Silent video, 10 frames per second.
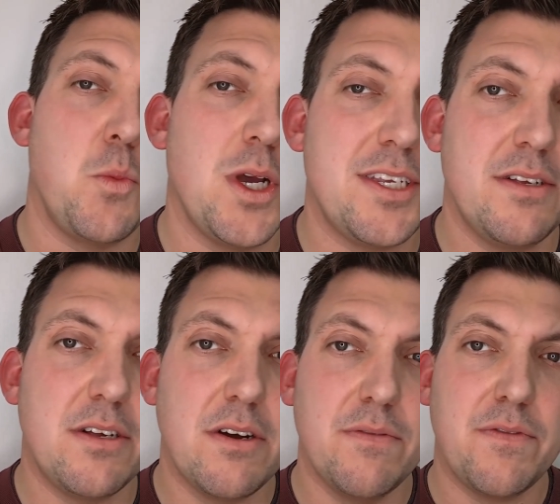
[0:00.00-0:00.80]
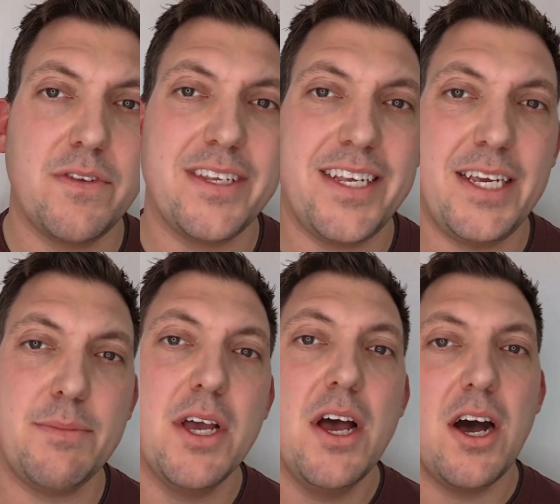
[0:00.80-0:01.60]
Western Conference teams
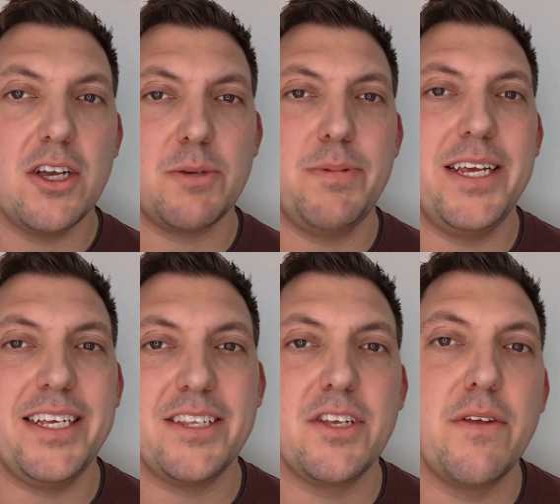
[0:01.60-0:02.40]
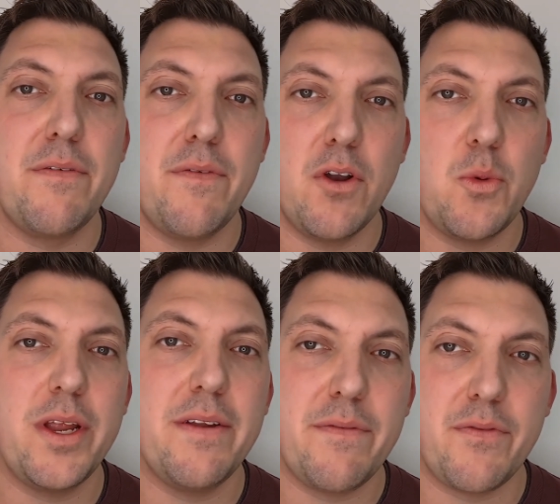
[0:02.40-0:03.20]
are split into the
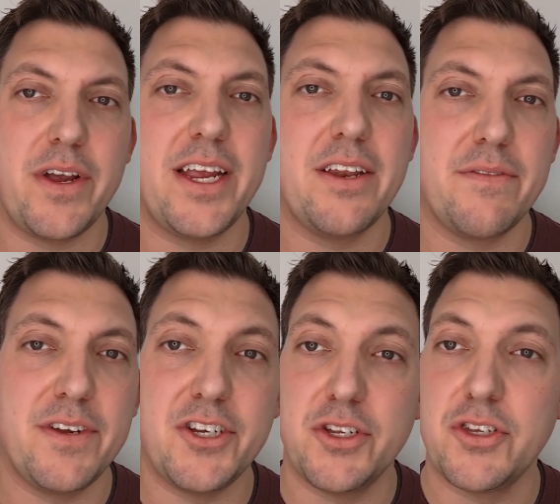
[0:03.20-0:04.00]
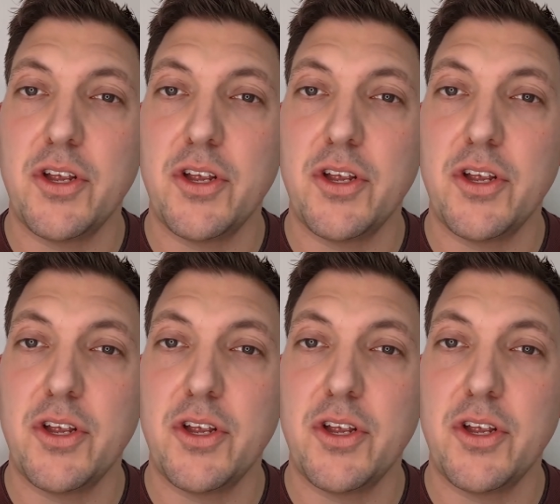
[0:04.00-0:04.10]
following 3 divisions: